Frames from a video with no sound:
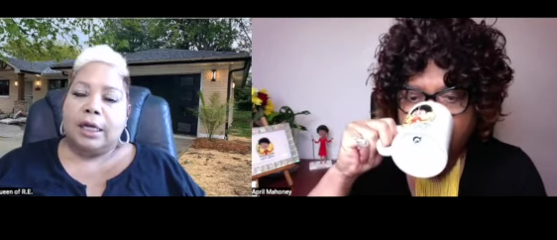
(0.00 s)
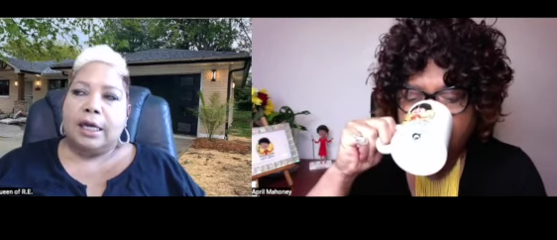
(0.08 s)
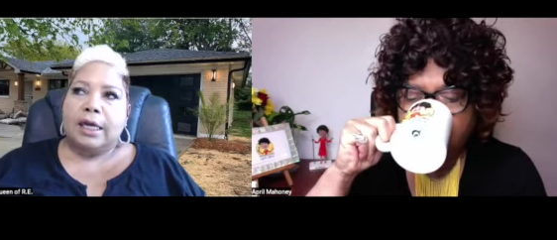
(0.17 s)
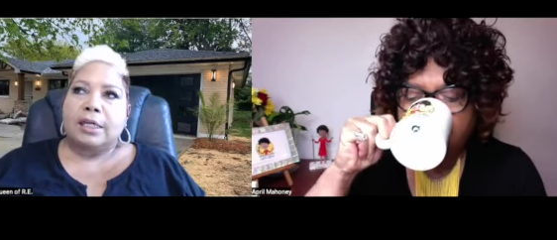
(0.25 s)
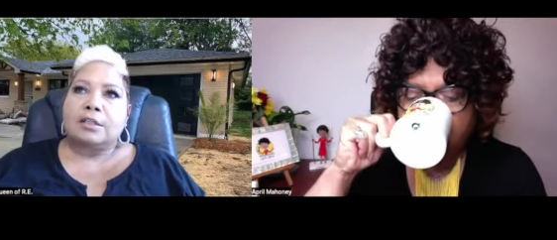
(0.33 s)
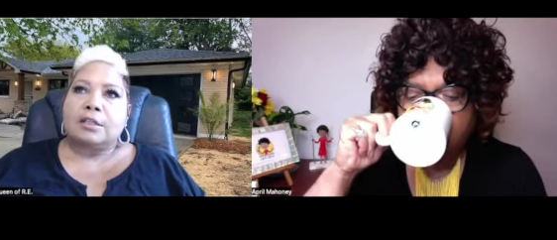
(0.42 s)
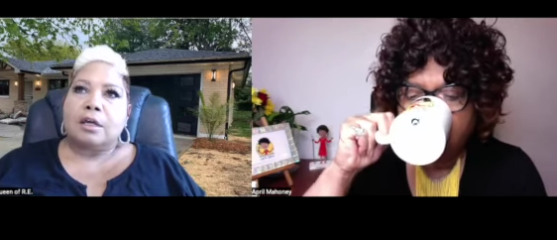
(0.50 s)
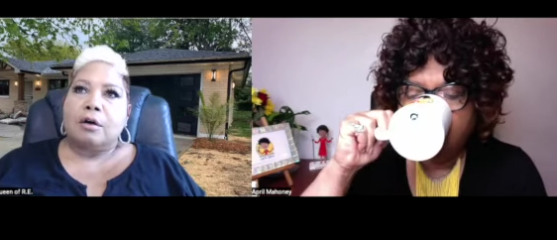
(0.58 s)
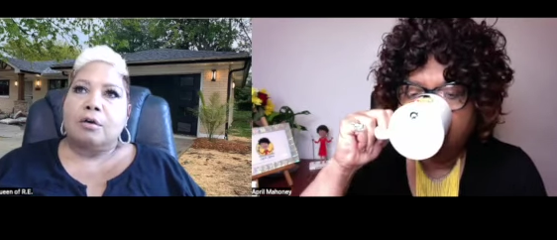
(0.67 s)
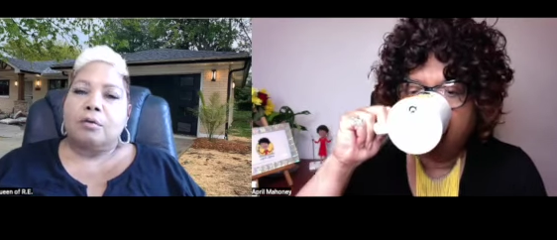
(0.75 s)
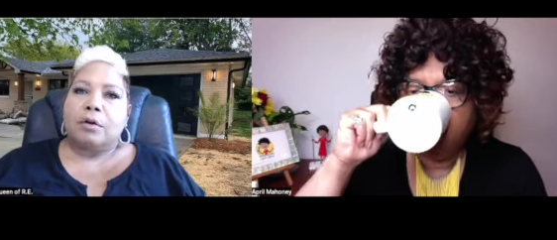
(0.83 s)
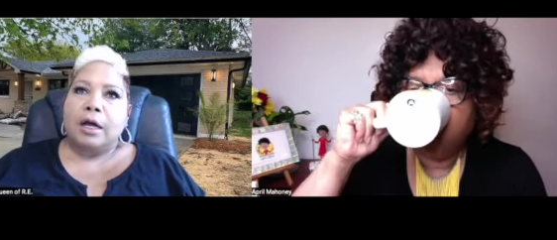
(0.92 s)
Speaker 1: And
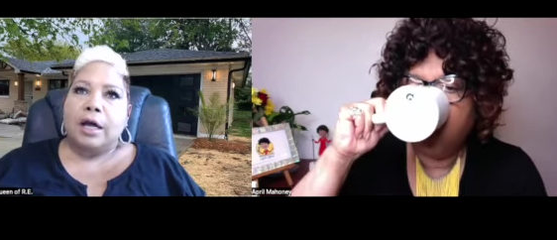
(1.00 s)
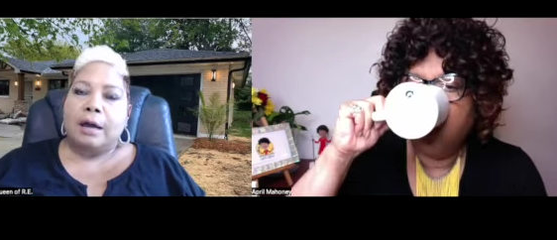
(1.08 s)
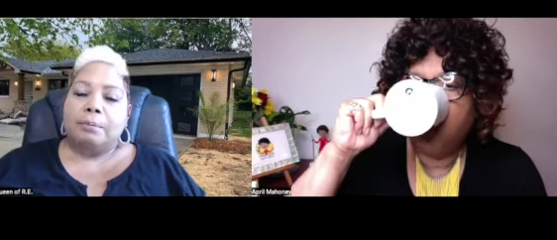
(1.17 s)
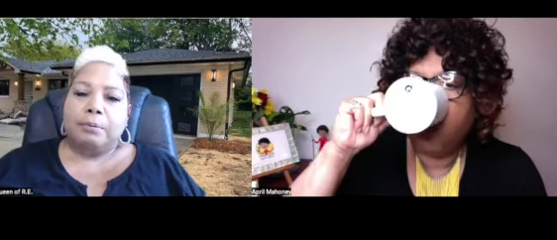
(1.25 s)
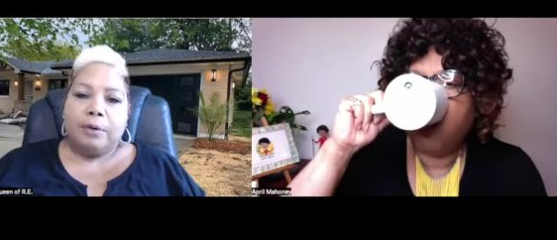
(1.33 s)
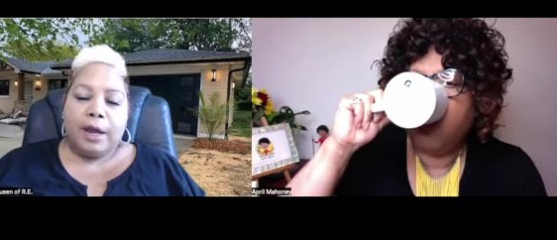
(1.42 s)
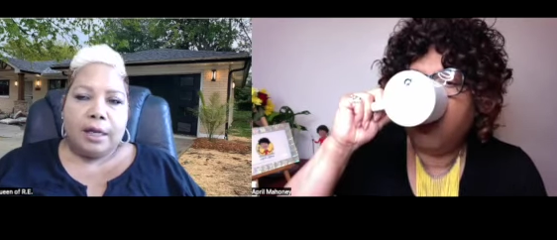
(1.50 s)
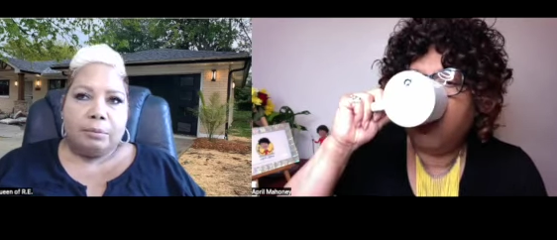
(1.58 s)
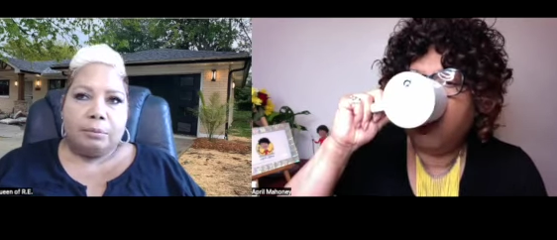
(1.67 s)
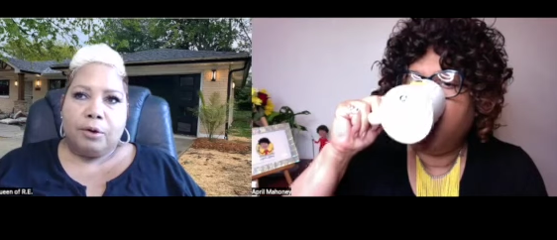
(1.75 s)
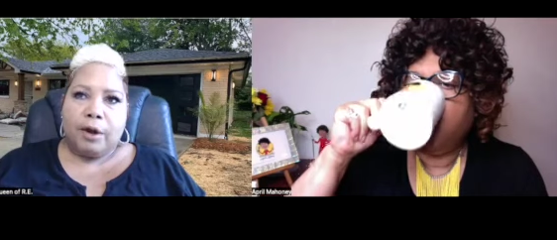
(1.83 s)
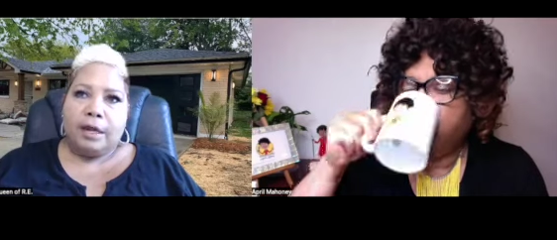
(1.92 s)
so uh, I prayed
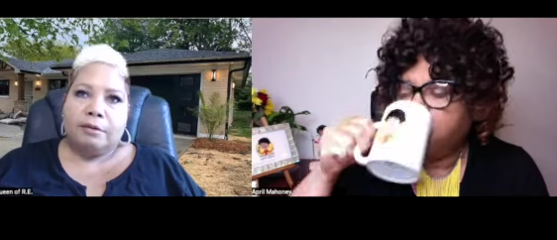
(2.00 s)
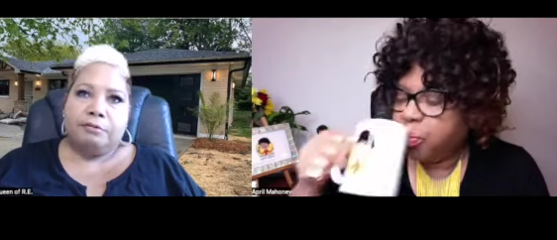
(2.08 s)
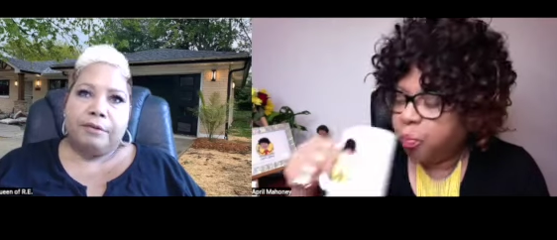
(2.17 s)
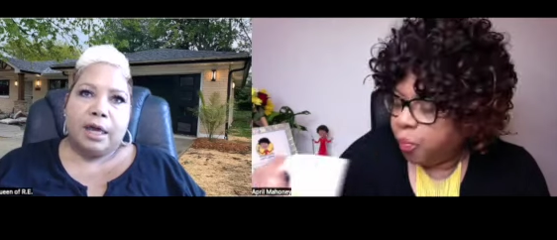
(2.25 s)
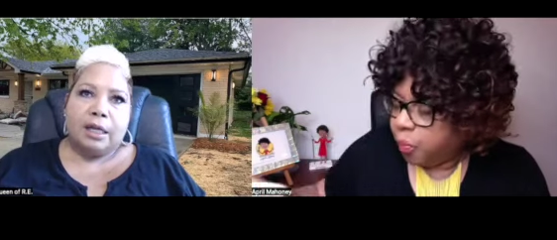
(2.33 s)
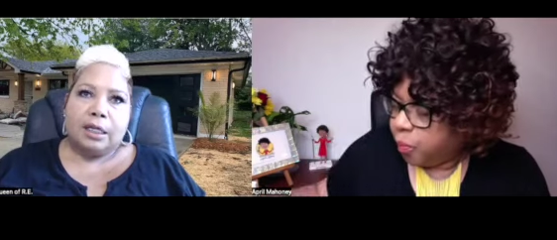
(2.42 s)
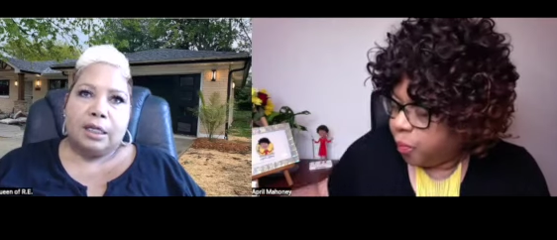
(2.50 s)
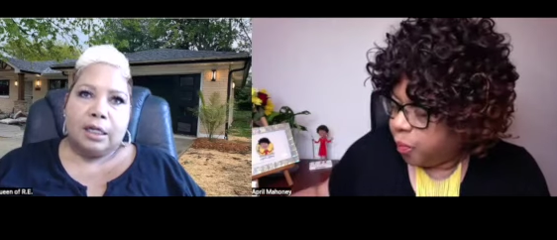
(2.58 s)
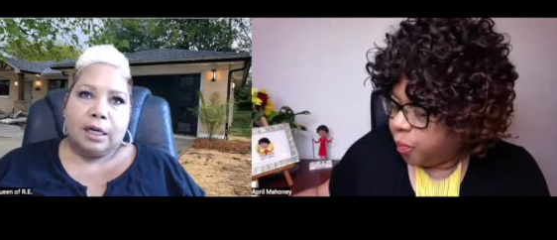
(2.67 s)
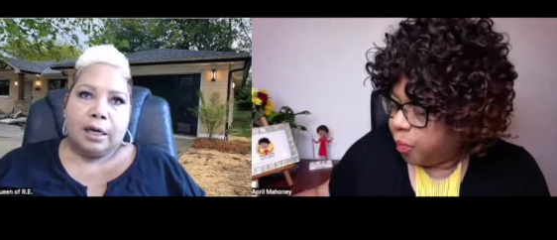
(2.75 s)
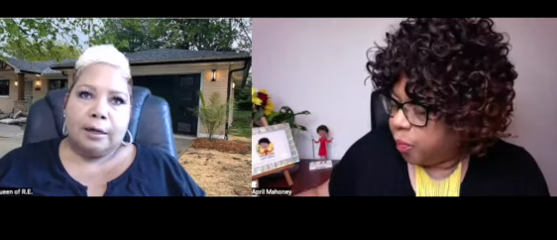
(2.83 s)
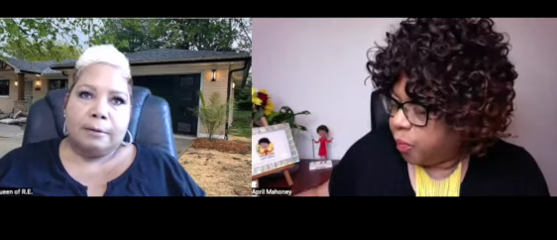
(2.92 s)
and prayed, and finally,
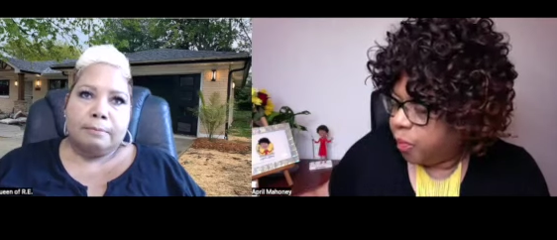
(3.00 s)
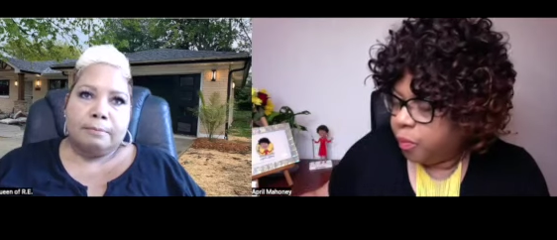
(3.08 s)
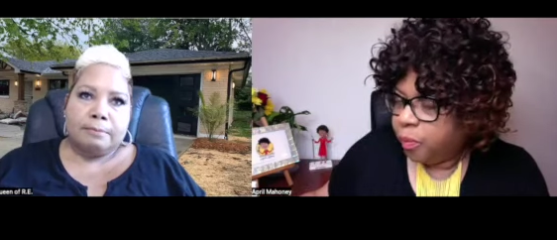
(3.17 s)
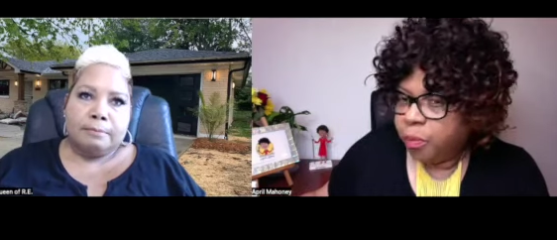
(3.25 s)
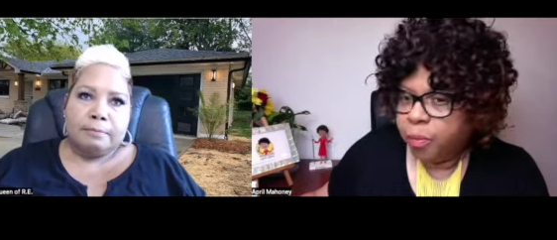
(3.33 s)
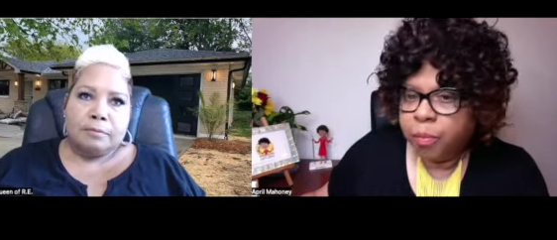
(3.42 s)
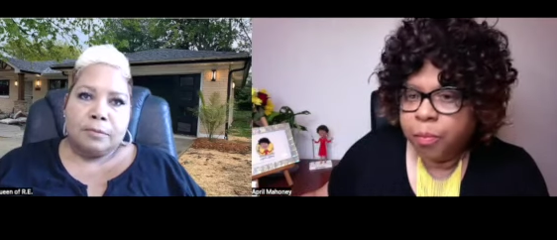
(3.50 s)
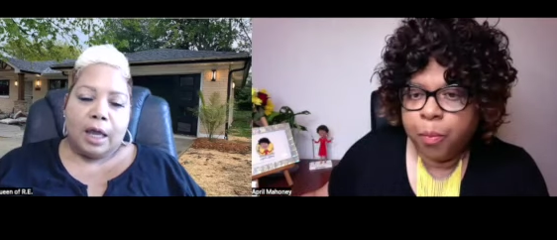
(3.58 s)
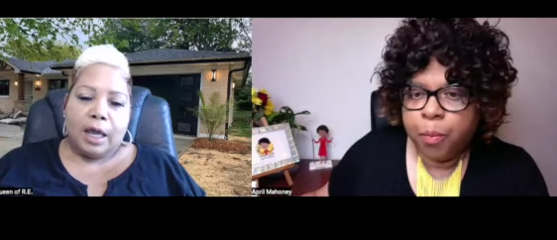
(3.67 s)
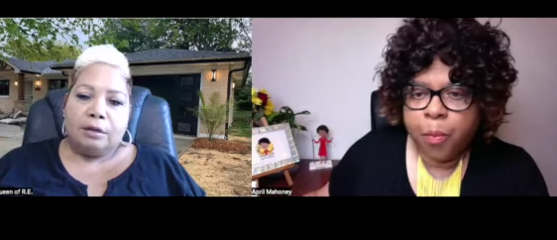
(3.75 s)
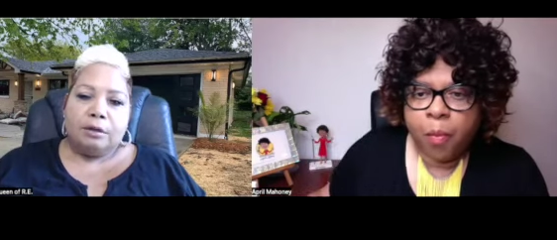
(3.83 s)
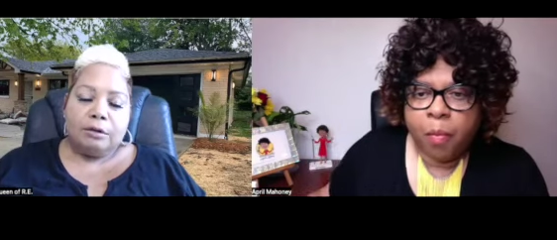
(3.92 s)
uh,
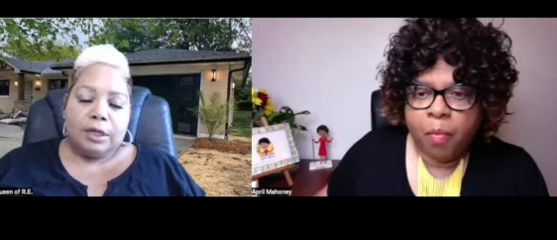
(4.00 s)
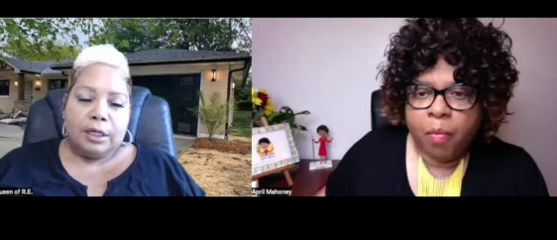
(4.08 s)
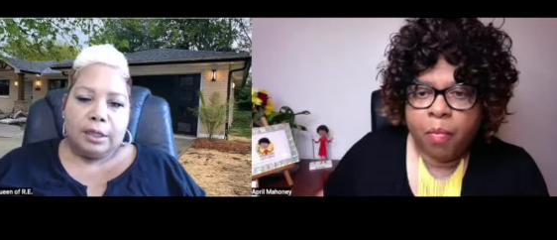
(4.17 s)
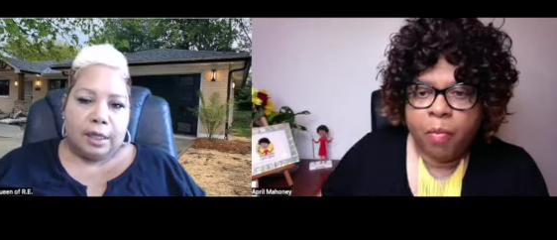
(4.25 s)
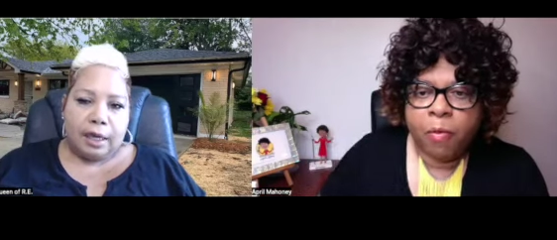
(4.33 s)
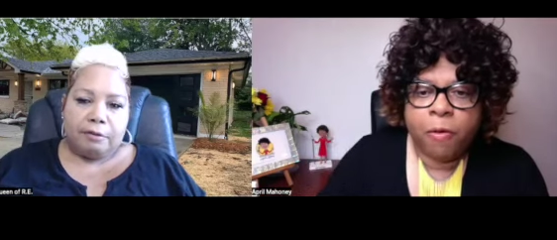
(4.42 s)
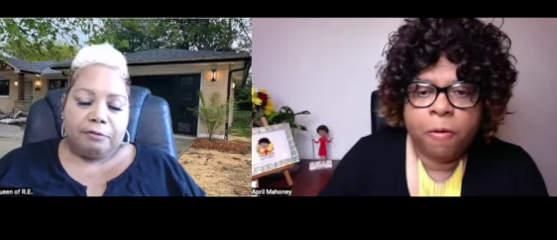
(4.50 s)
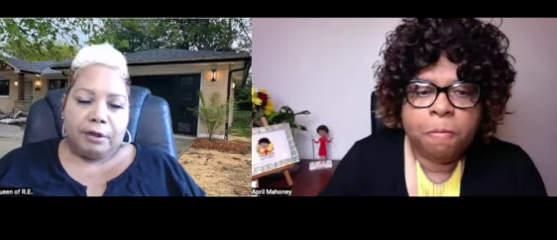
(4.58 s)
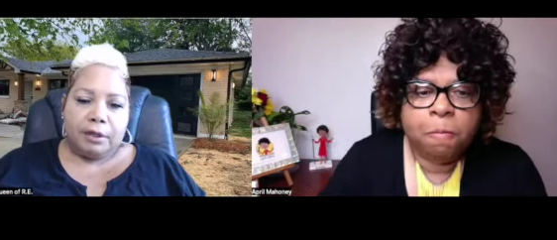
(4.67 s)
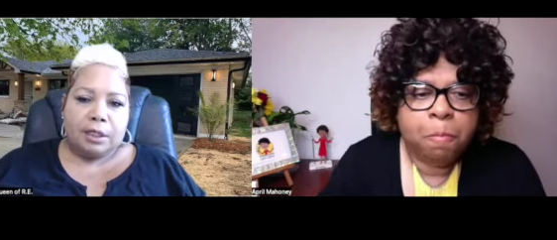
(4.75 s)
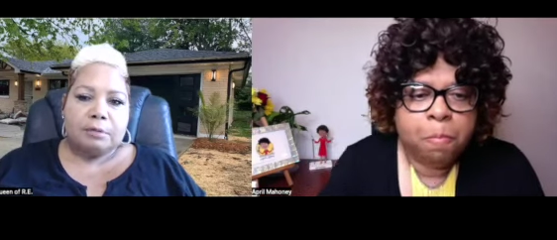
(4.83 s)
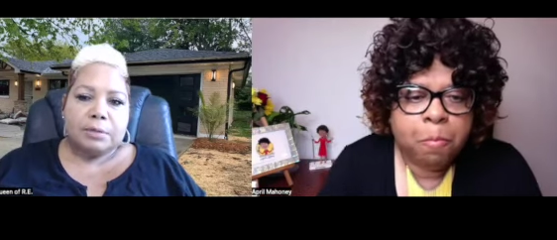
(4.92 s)
I didn't hear anything. I felt
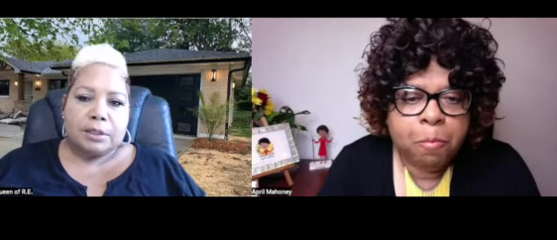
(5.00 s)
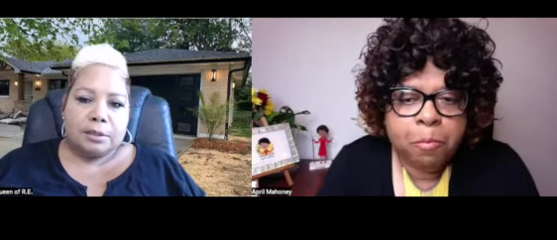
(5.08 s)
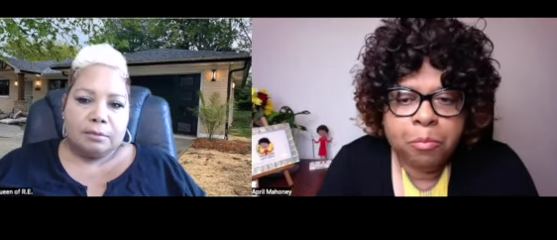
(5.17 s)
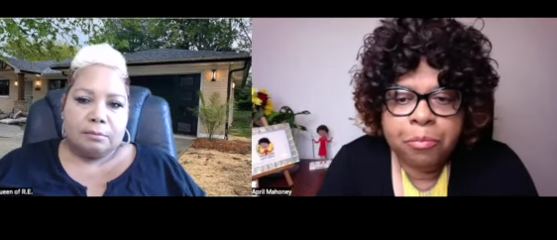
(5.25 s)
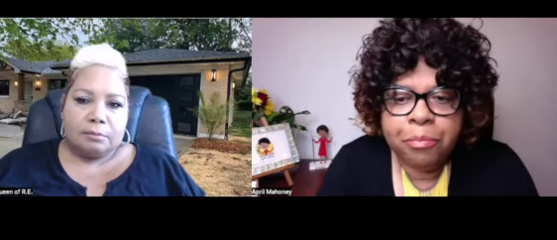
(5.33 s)
empty.